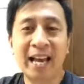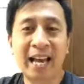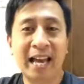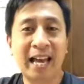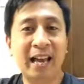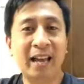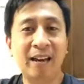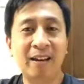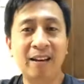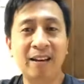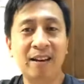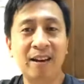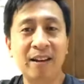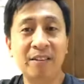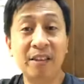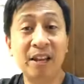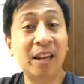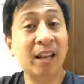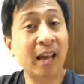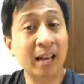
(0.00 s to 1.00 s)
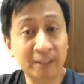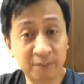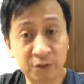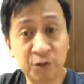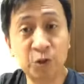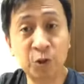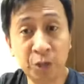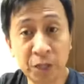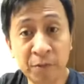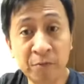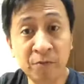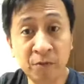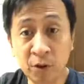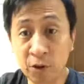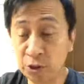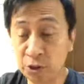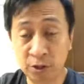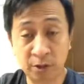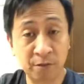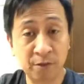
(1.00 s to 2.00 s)
And the live stream
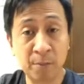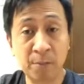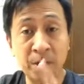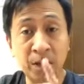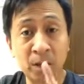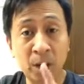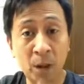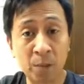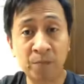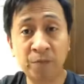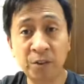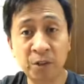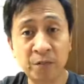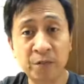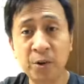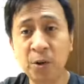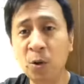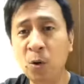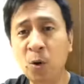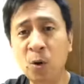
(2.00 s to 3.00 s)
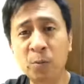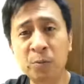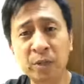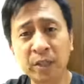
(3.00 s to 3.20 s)
version from the comfort of your home.